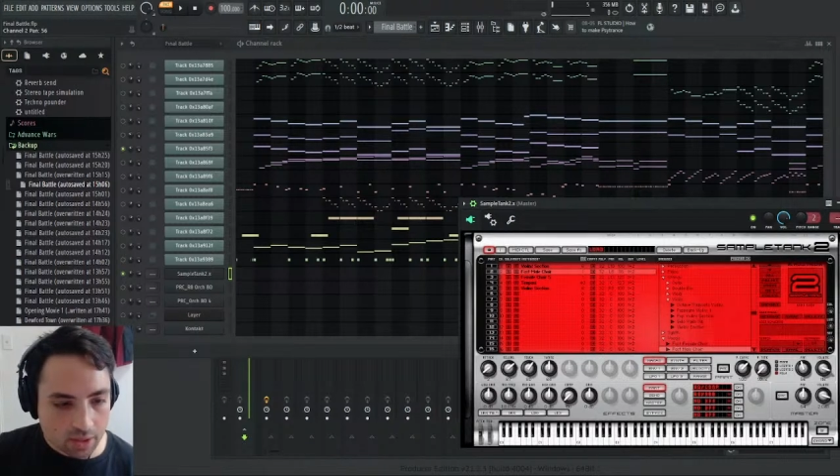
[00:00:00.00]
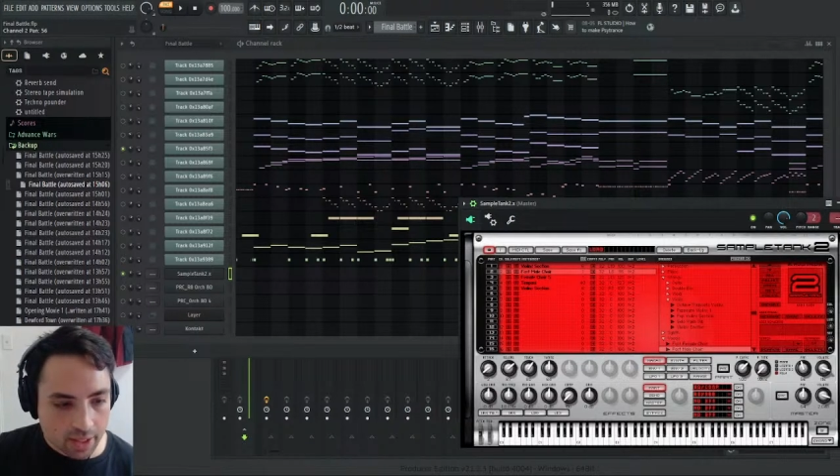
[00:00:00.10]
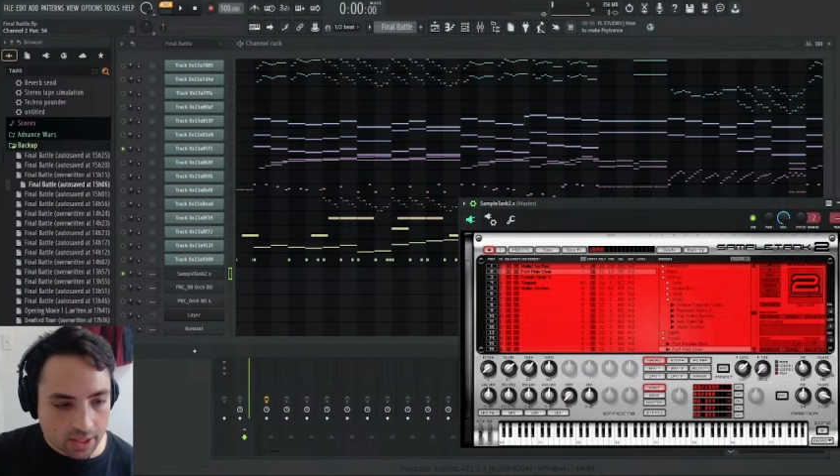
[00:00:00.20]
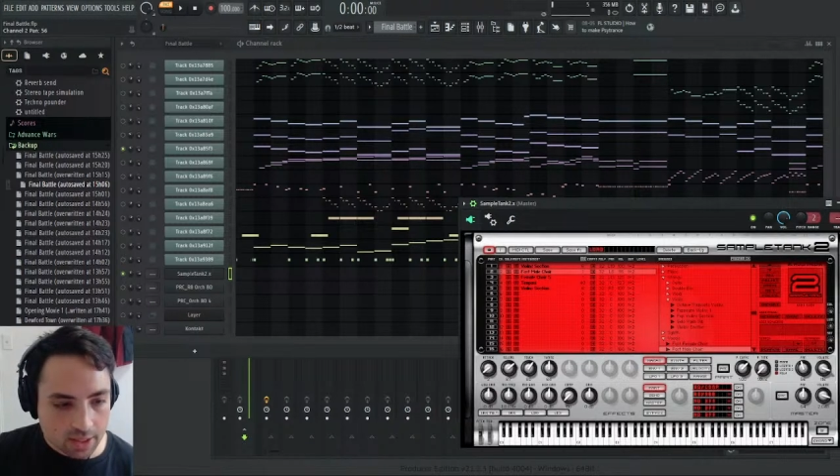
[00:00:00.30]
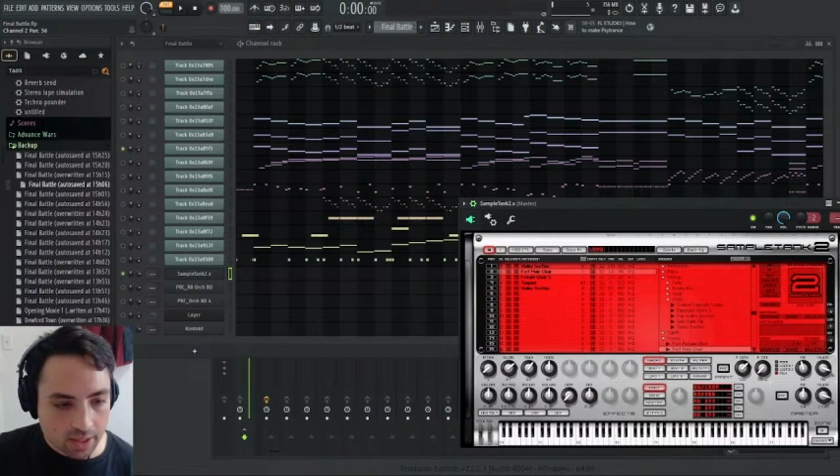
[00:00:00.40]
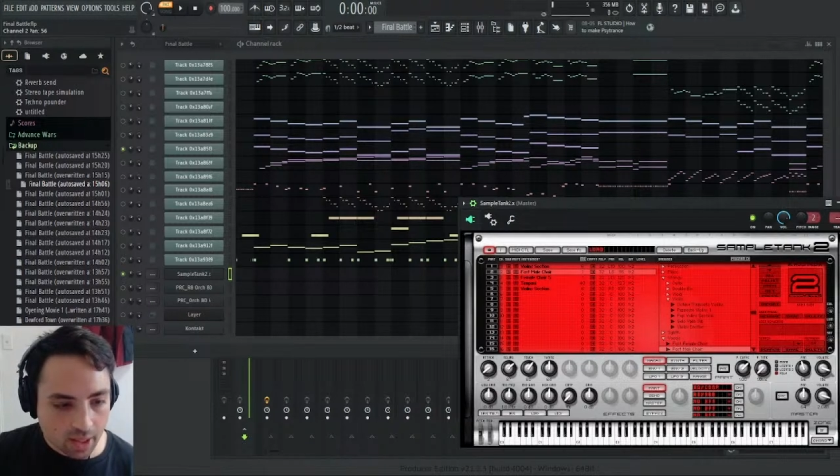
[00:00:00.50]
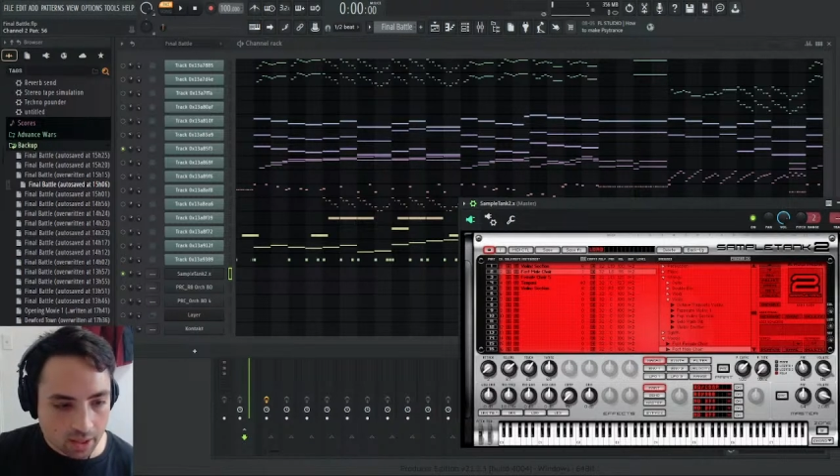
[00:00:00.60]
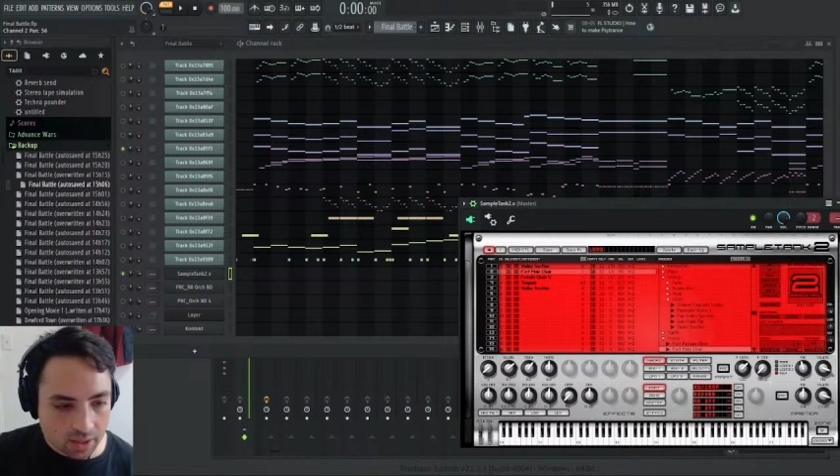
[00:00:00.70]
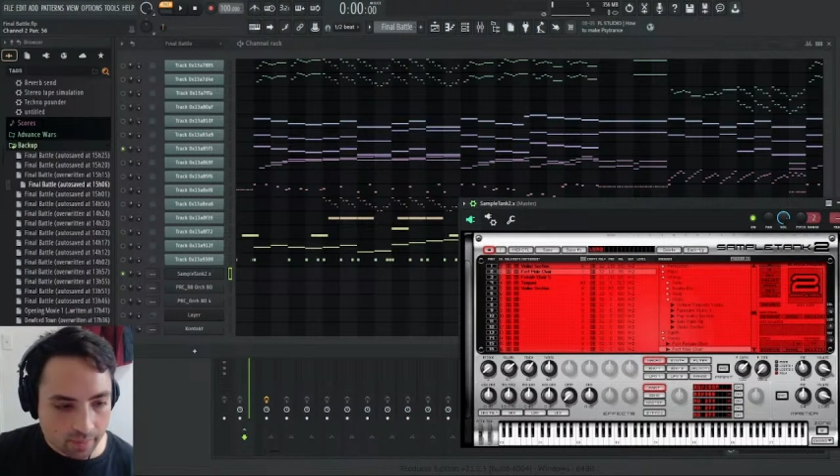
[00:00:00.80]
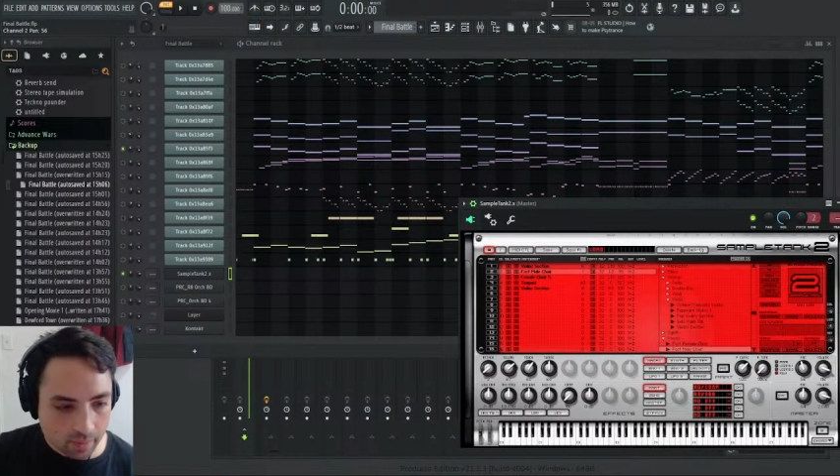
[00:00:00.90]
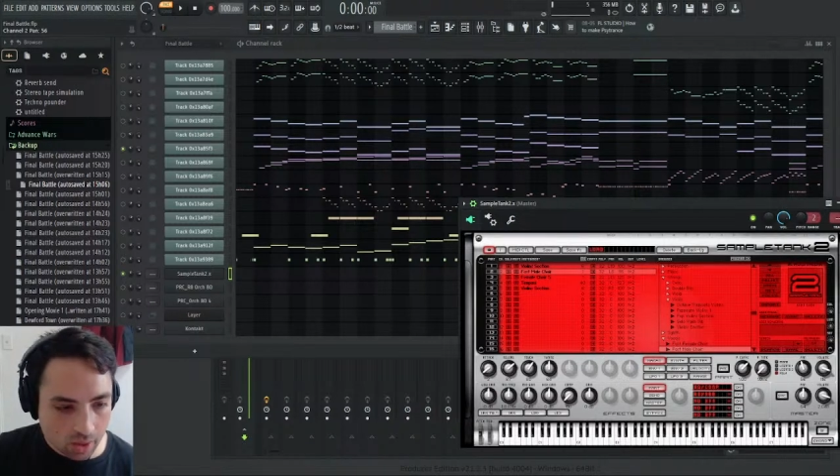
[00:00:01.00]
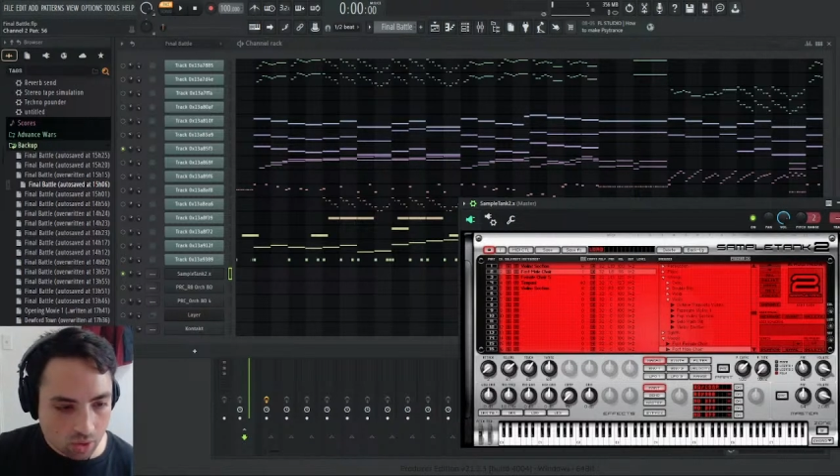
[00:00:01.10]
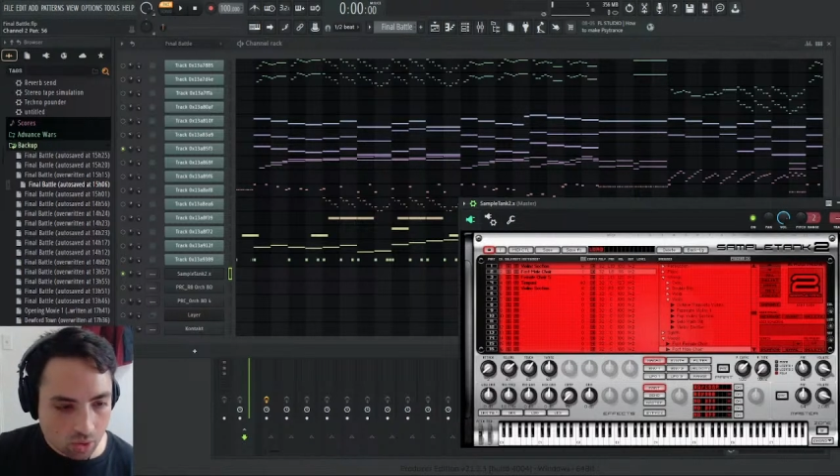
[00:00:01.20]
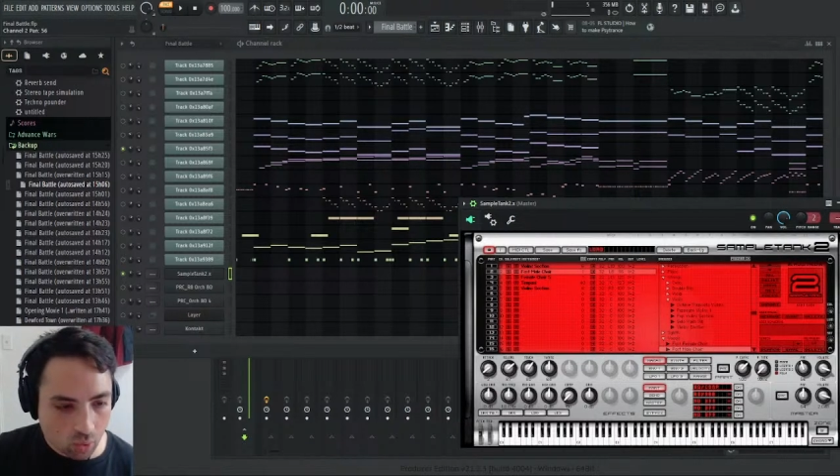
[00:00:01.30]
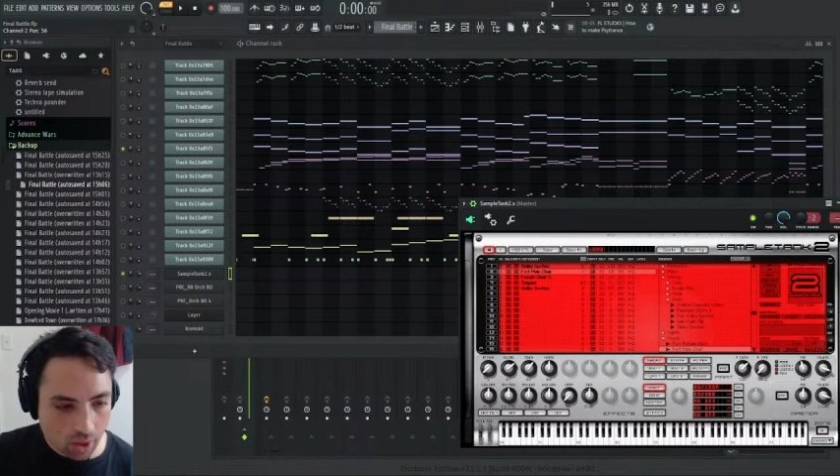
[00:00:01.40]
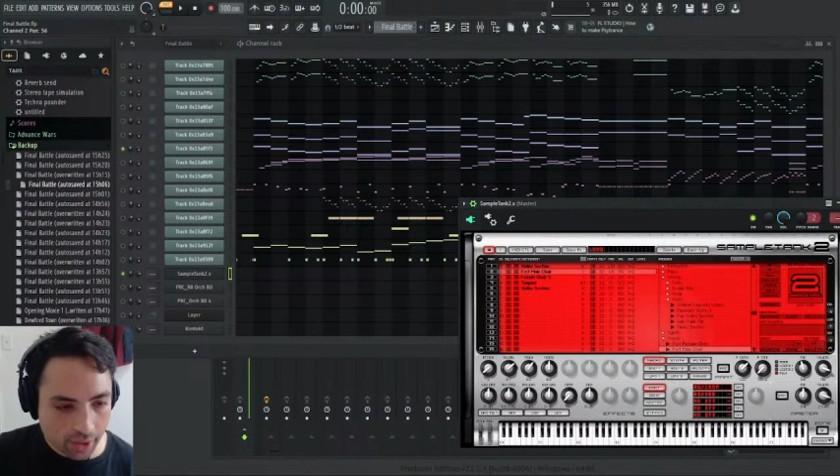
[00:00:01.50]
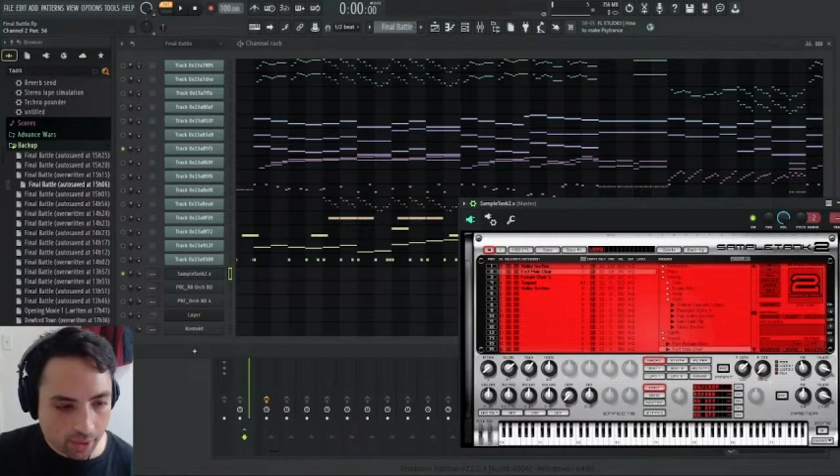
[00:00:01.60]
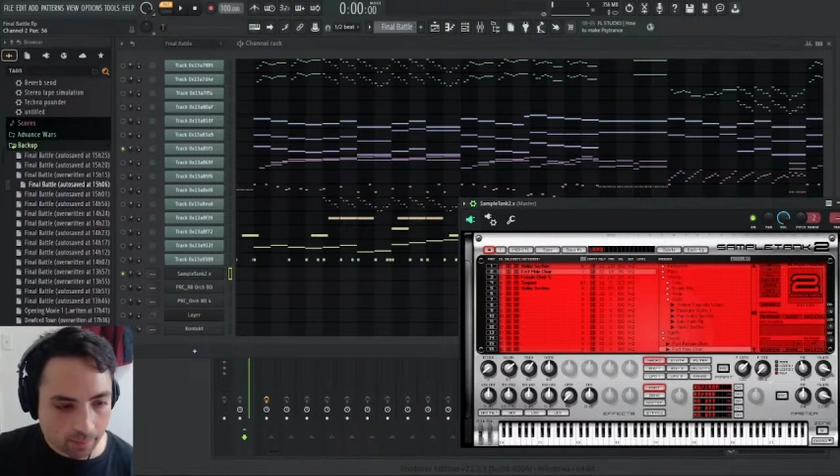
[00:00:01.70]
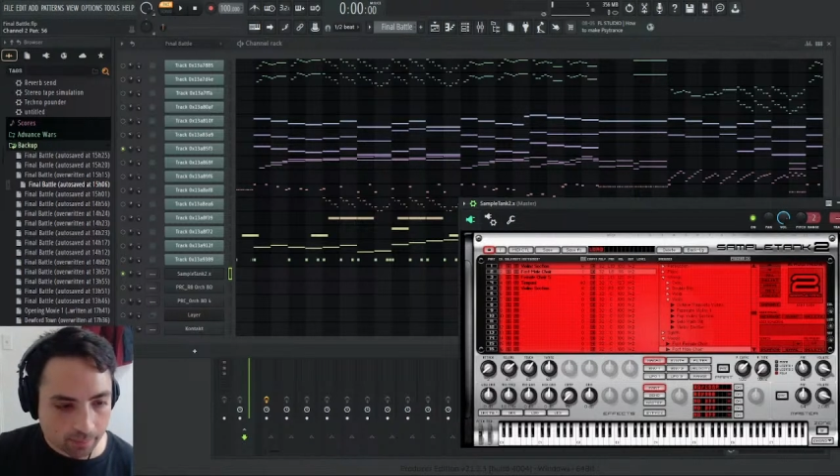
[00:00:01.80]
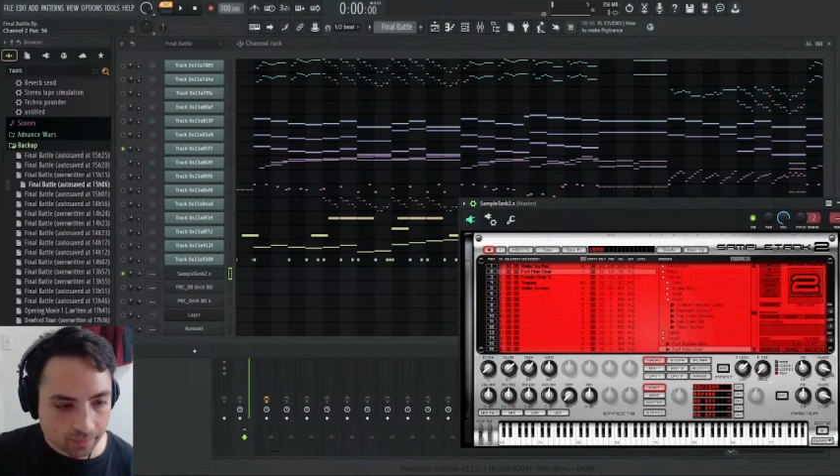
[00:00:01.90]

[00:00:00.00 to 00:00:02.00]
next to that is a male choir.